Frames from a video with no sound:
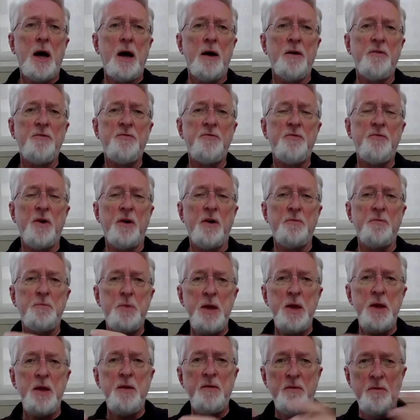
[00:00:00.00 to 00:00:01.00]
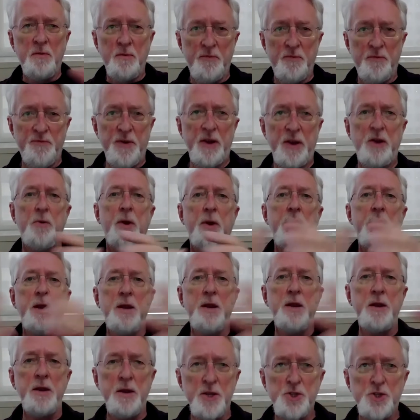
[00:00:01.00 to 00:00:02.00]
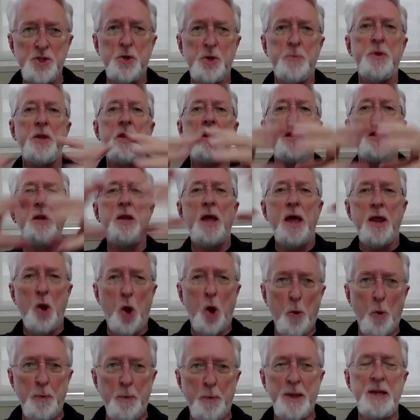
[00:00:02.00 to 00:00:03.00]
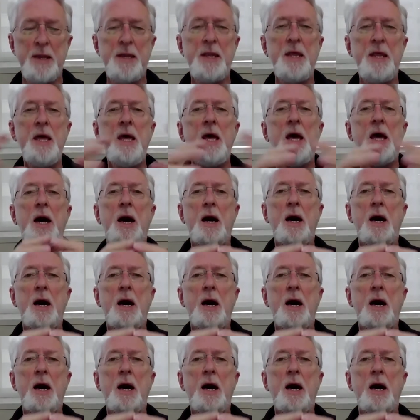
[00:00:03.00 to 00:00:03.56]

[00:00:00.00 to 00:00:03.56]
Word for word: of of being federated and distributed and open.